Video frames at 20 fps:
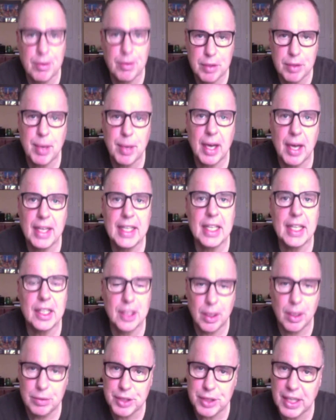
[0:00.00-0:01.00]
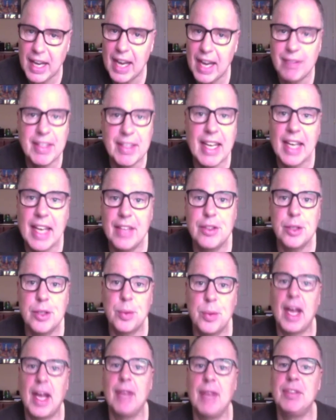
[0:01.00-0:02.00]
Everybody loves it. I have to get
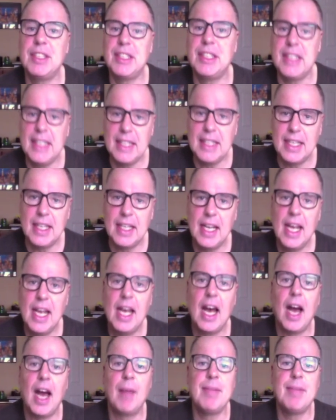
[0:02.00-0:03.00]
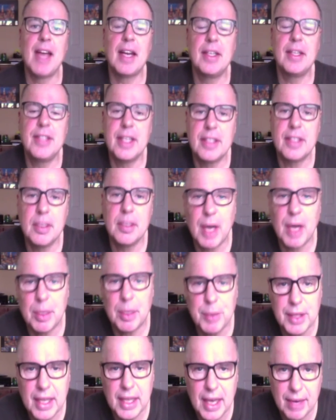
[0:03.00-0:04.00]
into it. I've seen it. I'm not addicted, but
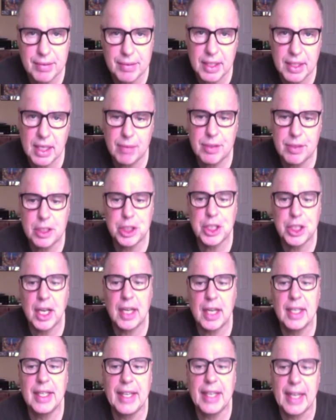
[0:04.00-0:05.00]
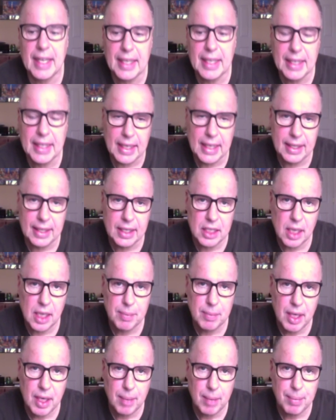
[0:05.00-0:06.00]
I really have to give it a shot again. And then
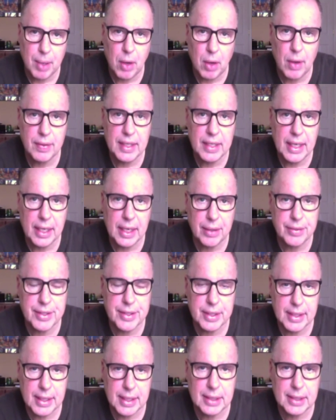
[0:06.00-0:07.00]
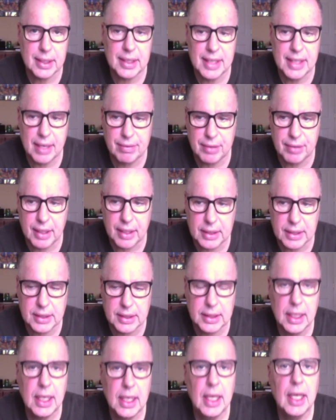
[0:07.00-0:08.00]
coming up on the air tonight on
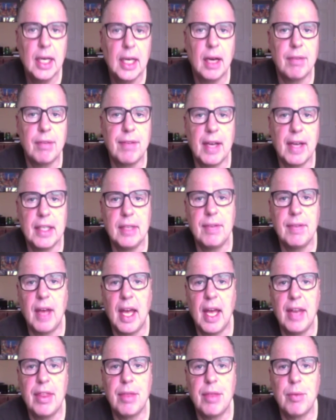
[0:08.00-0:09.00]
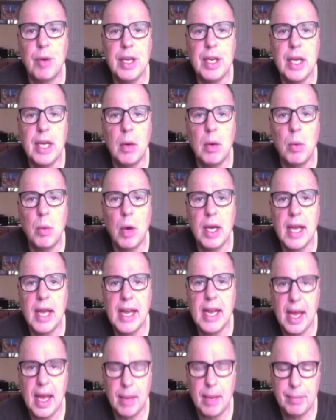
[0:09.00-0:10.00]
Netflix, effective at 3:01
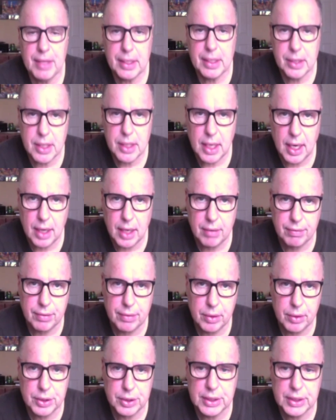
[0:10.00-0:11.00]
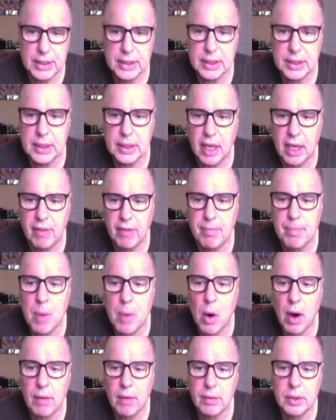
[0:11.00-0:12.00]
a.m., the entire first season of
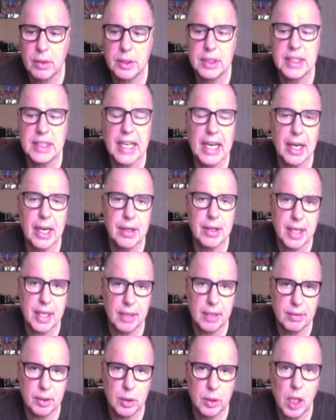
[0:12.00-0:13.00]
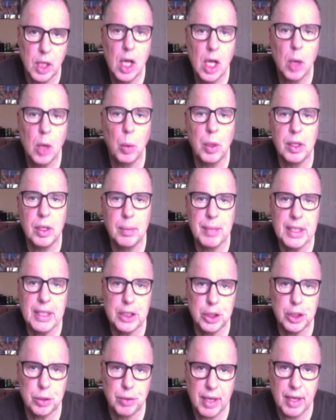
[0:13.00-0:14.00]
Marvel's Daredevil will
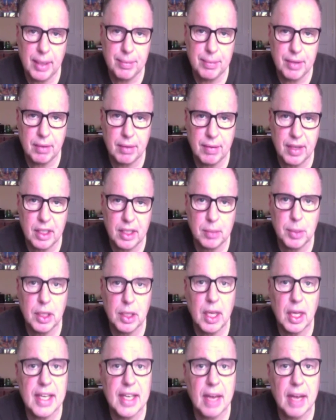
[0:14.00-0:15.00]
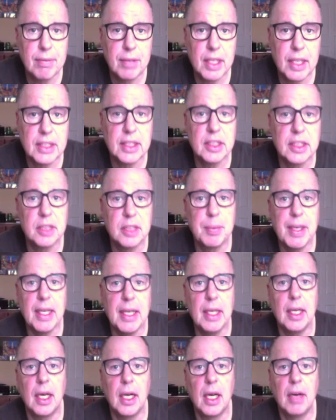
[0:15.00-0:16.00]
be streamed available on Netflix. And
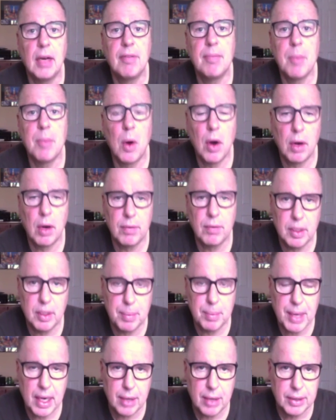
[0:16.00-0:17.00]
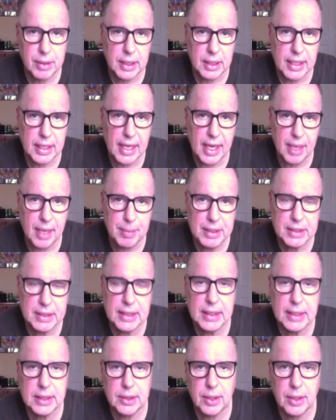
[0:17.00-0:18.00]
speaking of Marvel, apparently
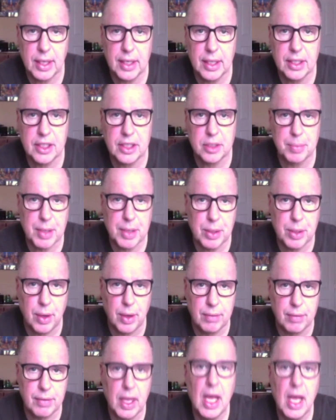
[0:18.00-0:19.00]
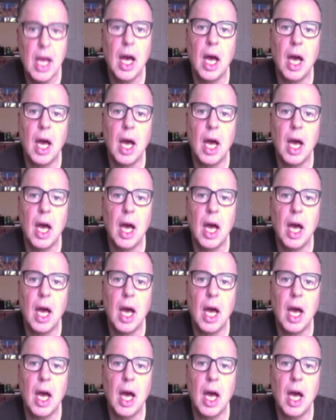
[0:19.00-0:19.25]
ABC is looking to spin off